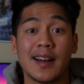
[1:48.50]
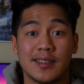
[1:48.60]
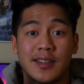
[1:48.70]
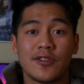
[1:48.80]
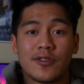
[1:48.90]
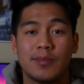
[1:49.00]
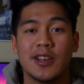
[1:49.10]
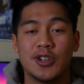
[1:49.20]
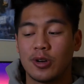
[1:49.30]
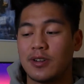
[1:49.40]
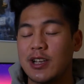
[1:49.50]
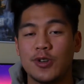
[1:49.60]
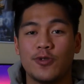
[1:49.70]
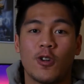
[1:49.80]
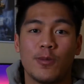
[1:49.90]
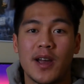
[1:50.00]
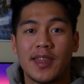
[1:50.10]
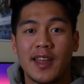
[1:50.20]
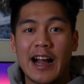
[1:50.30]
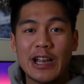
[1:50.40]
is it for my journal entry format
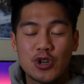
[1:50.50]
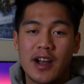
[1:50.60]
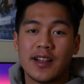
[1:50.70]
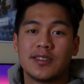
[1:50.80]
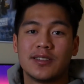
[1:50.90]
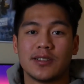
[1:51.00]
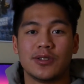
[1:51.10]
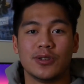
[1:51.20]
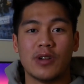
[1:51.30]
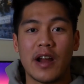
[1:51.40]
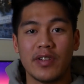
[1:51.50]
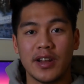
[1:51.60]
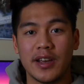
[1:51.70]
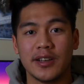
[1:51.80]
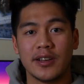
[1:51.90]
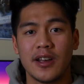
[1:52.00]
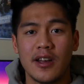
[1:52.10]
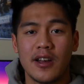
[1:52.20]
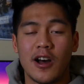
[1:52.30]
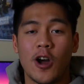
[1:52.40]
that I try and stick to every day.
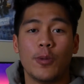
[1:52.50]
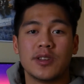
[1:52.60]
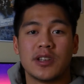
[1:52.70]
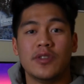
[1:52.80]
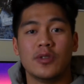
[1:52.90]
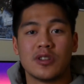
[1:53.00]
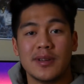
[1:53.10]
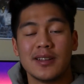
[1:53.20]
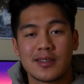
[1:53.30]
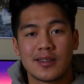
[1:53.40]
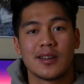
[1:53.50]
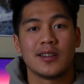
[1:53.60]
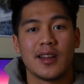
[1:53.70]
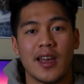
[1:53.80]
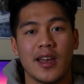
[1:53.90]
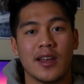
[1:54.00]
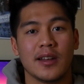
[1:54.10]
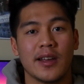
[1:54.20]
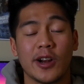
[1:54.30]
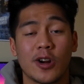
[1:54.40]
I hope this gives you some insight
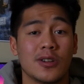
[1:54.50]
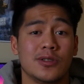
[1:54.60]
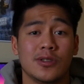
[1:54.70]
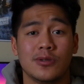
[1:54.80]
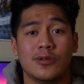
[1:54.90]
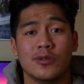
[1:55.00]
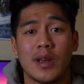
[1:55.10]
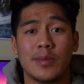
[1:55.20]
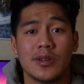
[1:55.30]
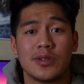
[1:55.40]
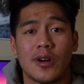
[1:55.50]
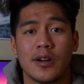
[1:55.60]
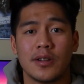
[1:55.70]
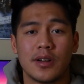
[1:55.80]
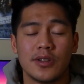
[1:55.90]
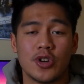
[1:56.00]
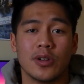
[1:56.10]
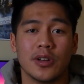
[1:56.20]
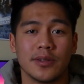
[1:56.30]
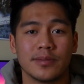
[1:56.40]
and encourages you to maybe start
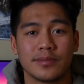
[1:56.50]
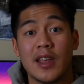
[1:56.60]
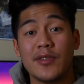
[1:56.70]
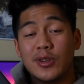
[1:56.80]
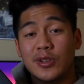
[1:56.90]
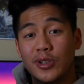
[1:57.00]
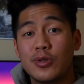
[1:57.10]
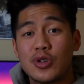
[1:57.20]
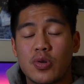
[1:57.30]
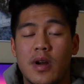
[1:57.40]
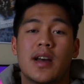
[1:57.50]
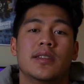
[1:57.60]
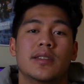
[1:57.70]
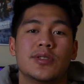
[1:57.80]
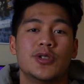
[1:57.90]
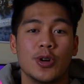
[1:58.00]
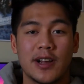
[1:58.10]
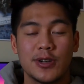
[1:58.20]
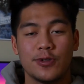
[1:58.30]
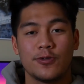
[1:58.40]
journaling. If you do try this journal
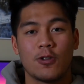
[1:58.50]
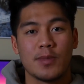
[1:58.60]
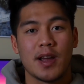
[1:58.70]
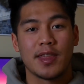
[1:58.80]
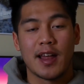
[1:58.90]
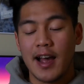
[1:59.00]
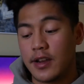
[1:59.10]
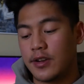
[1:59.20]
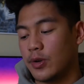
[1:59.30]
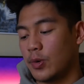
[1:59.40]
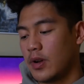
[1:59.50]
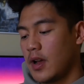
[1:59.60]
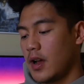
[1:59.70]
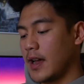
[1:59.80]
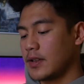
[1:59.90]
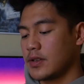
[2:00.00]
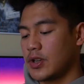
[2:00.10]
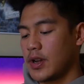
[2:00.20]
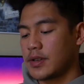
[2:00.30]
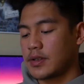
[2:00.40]
entry format that I do, I
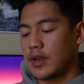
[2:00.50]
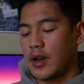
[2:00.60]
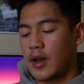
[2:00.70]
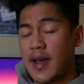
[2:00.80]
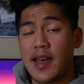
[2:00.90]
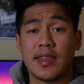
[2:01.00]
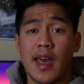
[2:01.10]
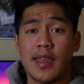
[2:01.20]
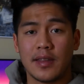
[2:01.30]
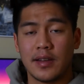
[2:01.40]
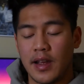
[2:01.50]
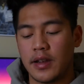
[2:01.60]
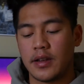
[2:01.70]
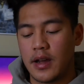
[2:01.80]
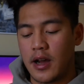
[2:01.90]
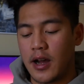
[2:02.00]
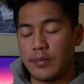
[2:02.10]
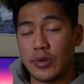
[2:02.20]
suggest at the end of the day, you